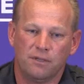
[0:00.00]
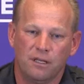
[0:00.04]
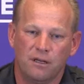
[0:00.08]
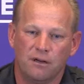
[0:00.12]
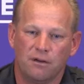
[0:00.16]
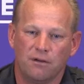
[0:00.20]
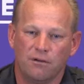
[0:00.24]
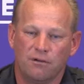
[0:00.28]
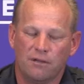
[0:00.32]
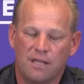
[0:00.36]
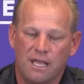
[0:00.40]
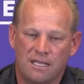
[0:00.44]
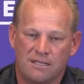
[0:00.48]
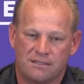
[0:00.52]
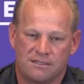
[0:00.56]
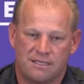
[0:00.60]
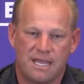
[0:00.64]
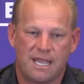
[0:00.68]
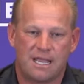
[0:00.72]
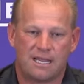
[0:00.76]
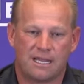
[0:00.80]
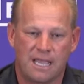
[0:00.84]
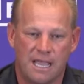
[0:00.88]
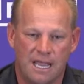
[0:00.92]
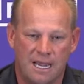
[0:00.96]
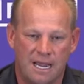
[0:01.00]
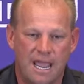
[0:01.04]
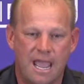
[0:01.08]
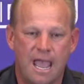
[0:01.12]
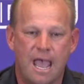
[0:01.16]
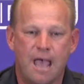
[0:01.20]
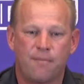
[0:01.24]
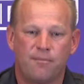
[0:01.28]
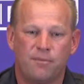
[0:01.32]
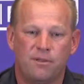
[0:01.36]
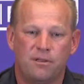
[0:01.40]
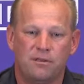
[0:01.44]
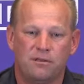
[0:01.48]
you know, as that kind of
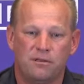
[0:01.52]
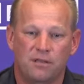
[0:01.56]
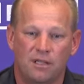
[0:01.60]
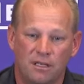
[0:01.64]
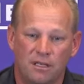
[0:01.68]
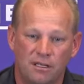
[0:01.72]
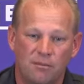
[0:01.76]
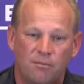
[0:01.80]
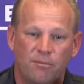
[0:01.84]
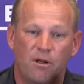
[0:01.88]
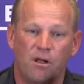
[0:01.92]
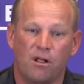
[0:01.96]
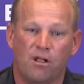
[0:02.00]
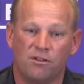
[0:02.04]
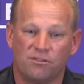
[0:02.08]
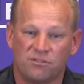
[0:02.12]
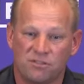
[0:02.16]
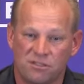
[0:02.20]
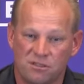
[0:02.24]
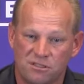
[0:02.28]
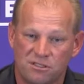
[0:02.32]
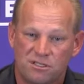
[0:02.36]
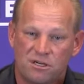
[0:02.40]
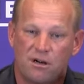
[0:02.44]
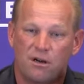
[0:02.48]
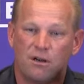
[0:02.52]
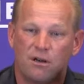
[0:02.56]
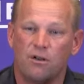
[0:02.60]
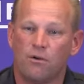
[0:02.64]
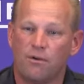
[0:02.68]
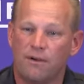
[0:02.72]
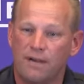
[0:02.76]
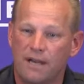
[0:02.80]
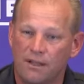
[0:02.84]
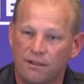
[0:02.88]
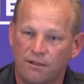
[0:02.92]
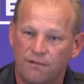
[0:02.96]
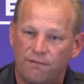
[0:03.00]
happened, then the ball started
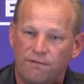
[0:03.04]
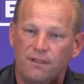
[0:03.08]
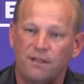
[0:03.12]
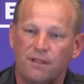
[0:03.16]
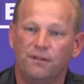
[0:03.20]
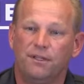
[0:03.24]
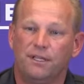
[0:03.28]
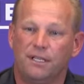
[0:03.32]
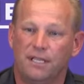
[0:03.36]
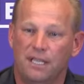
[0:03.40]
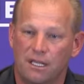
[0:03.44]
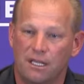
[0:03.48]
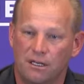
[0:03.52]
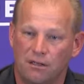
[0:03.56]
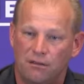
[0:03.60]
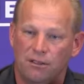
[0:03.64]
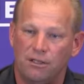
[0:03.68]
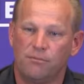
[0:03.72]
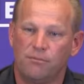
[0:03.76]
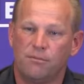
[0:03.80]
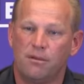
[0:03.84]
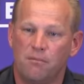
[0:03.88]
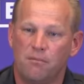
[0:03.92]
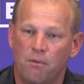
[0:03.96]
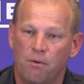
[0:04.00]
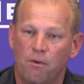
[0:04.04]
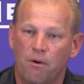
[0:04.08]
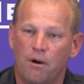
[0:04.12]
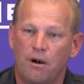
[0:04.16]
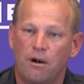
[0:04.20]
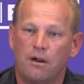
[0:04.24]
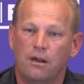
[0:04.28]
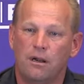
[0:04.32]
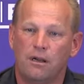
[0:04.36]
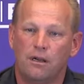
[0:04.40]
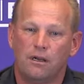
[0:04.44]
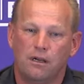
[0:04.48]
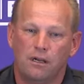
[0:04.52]
going down the field again a little bit
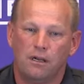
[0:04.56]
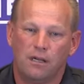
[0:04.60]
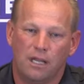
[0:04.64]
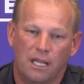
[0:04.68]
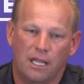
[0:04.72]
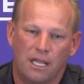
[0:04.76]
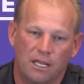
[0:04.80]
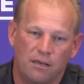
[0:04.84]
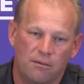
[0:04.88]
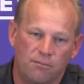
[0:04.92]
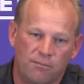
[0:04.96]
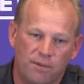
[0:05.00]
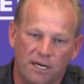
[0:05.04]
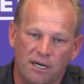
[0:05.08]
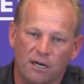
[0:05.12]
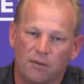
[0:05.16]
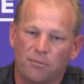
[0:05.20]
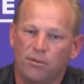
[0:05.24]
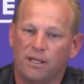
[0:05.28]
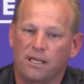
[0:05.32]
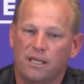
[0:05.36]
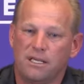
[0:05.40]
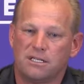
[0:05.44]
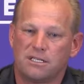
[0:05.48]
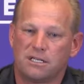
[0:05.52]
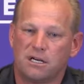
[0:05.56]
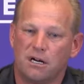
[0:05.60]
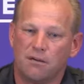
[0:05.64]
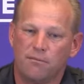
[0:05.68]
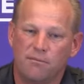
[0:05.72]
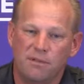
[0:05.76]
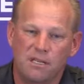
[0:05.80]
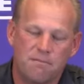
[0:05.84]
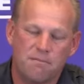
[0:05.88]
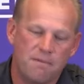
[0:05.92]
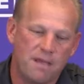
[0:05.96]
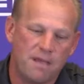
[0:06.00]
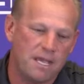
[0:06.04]
more and bigger plays started
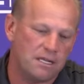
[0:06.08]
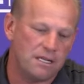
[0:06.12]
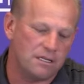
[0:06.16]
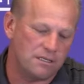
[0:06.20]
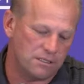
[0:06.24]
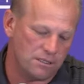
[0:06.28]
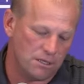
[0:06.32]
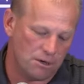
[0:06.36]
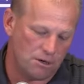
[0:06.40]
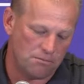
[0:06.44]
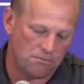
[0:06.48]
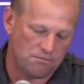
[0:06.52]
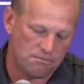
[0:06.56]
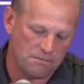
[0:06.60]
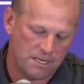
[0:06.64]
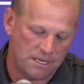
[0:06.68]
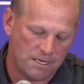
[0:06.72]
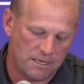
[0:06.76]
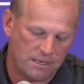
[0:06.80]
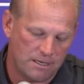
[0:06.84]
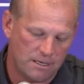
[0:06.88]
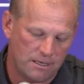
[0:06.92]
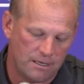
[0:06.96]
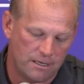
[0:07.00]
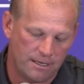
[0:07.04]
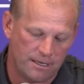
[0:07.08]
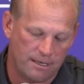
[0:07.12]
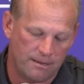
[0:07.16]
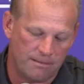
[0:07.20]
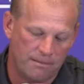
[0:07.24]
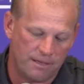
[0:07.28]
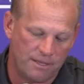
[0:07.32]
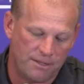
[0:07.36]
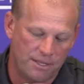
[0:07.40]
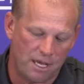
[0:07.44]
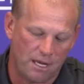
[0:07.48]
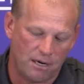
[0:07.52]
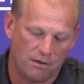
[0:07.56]
being made. So
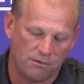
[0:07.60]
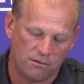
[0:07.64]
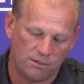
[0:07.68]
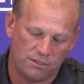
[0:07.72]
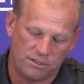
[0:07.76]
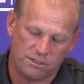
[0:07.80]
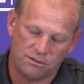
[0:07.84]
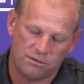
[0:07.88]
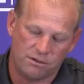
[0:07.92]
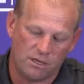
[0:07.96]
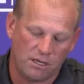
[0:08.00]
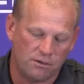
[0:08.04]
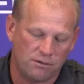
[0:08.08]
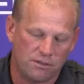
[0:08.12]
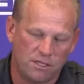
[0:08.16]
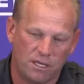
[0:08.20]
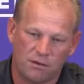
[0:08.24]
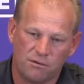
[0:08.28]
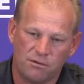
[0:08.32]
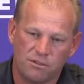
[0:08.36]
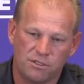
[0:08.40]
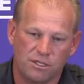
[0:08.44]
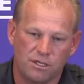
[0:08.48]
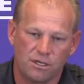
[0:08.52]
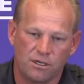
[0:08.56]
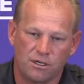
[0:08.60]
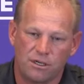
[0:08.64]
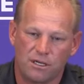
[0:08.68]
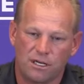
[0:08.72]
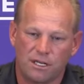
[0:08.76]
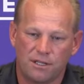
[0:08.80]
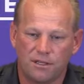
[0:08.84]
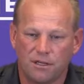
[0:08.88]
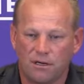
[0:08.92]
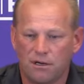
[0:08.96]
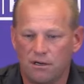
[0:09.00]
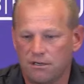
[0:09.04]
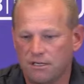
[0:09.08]
I thought it was good. And I
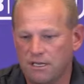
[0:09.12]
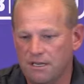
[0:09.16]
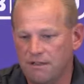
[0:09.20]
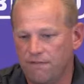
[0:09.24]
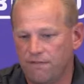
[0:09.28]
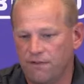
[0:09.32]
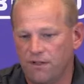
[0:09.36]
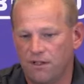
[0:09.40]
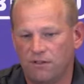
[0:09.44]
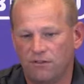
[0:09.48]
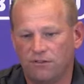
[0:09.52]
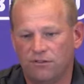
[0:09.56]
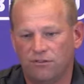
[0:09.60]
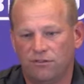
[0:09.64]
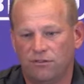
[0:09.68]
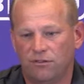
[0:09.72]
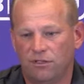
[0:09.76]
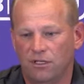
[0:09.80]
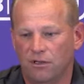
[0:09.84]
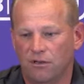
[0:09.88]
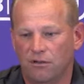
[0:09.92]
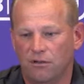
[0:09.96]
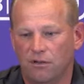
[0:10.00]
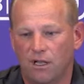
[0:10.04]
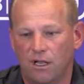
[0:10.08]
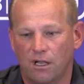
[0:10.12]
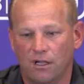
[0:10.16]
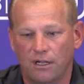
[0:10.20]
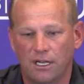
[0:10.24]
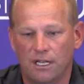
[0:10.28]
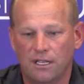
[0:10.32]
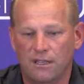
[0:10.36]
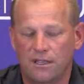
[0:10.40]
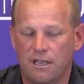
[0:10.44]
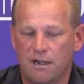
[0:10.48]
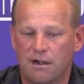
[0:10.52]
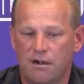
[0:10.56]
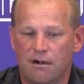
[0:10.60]
thought our defense, you know, hung
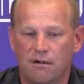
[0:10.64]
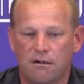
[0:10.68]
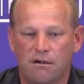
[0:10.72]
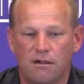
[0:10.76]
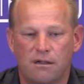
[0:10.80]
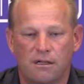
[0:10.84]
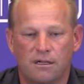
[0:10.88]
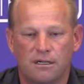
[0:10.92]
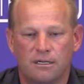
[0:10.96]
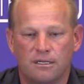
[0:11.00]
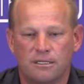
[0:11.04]
in there,